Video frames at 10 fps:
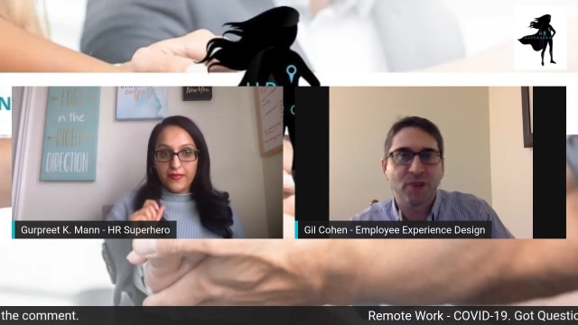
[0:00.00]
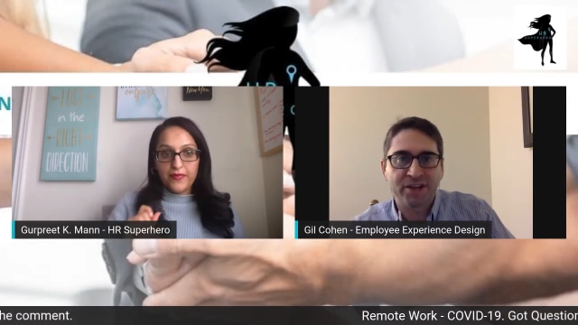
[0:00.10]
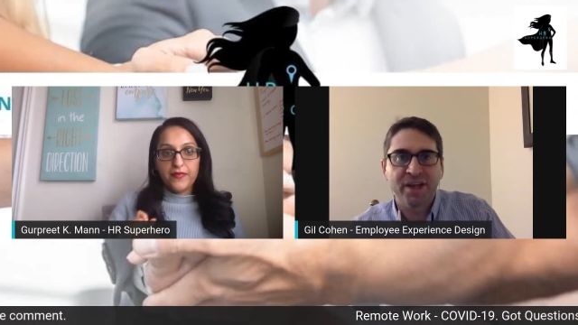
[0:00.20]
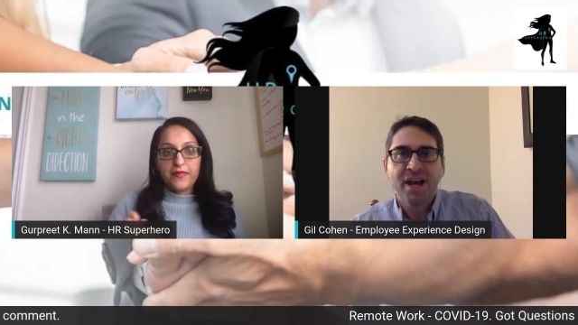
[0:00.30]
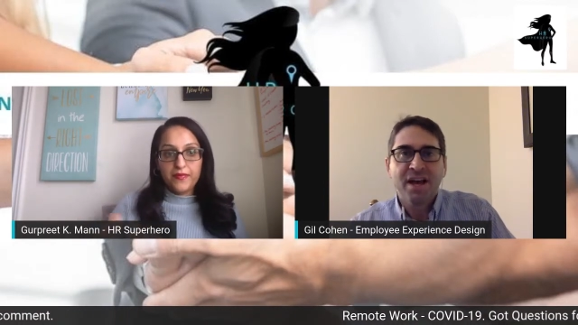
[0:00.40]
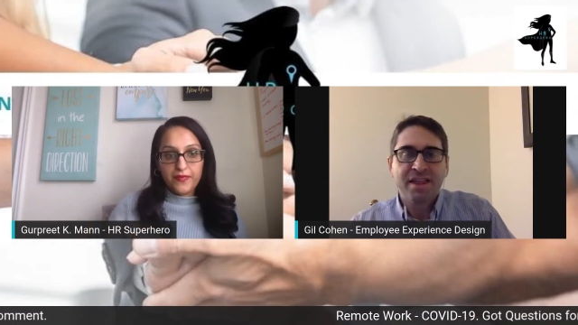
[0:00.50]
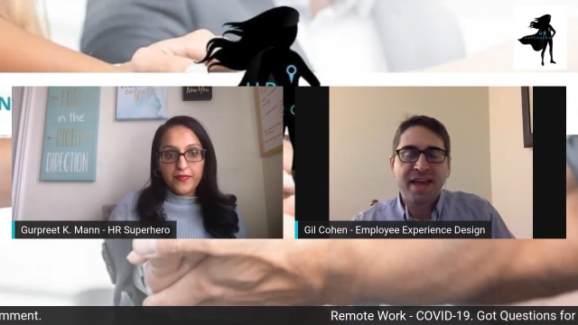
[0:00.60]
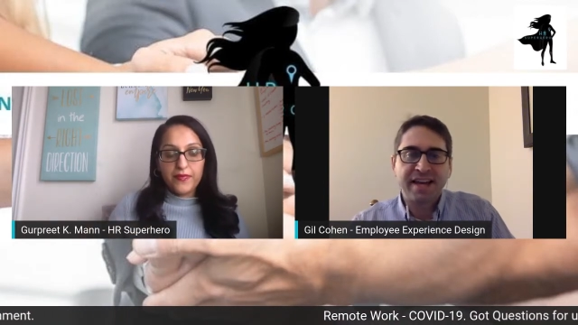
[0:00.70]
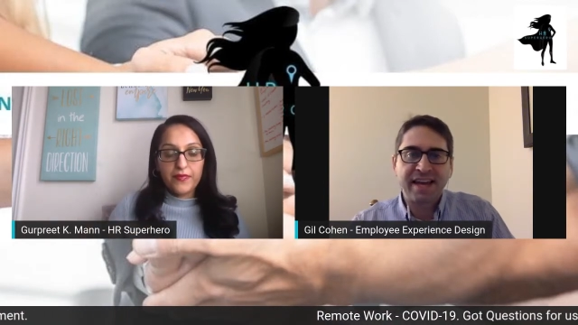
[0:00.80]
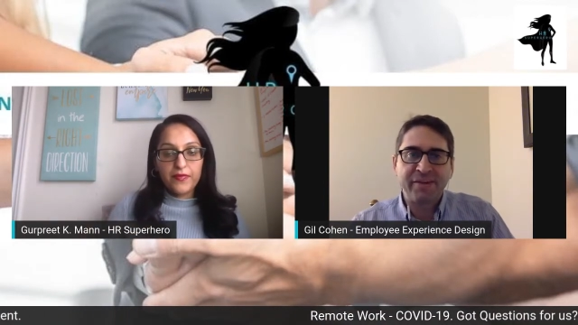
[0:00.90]
Speaker 1: why
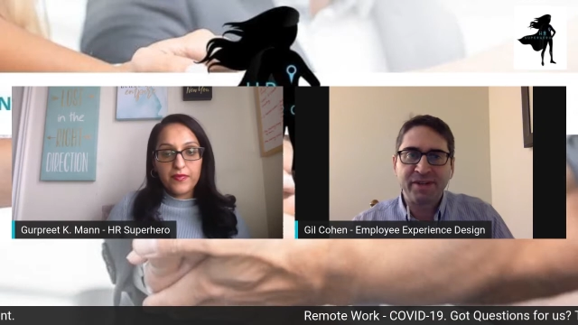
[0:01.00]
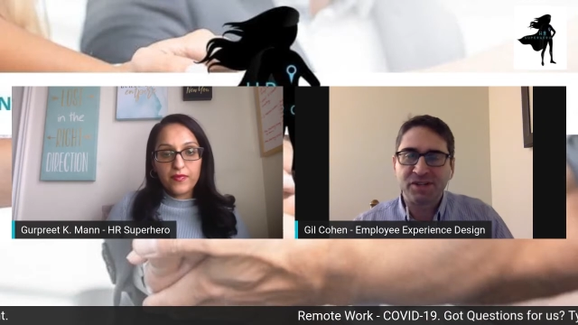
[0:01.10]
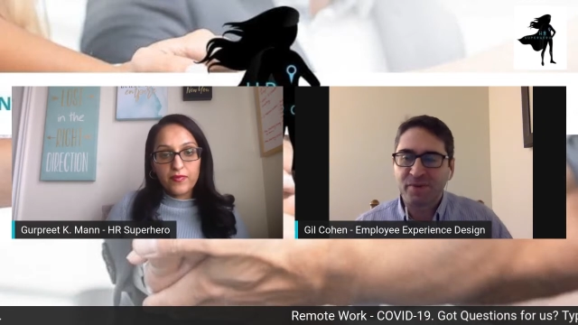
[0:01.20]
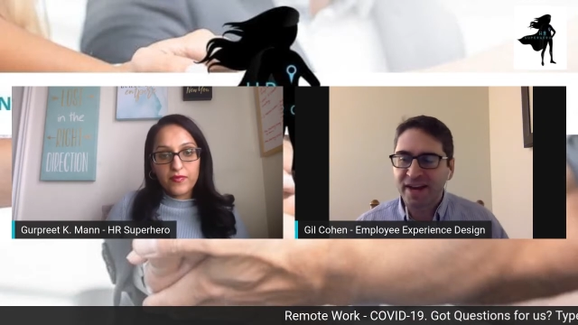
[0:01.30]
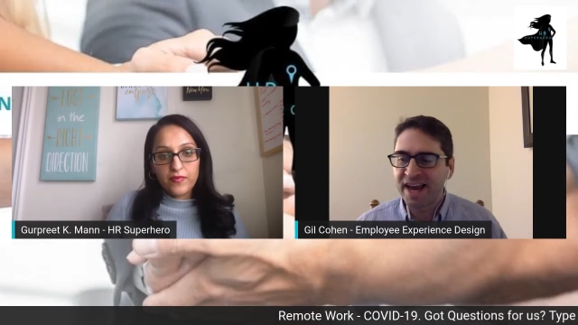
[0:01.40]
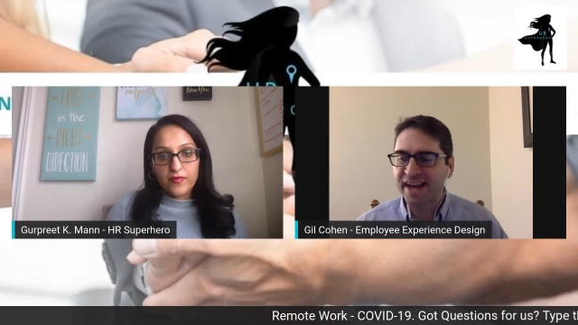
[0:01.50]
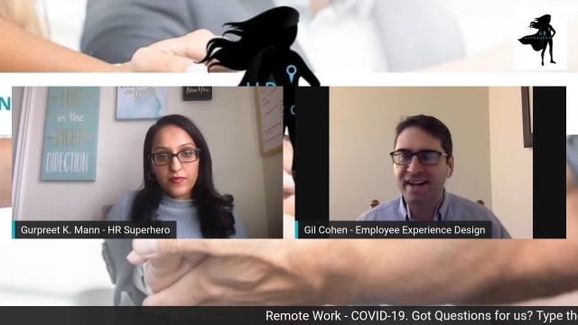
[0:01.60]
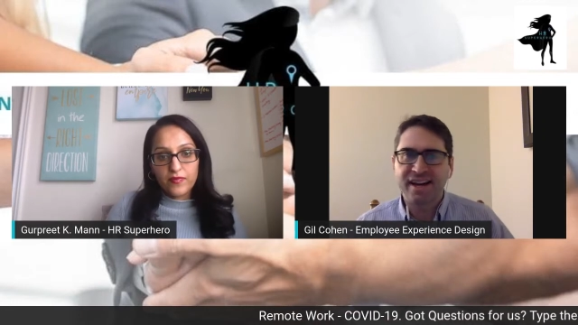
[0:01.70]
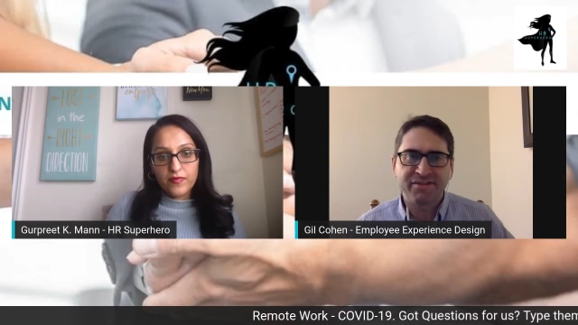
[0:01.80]
that came into my head.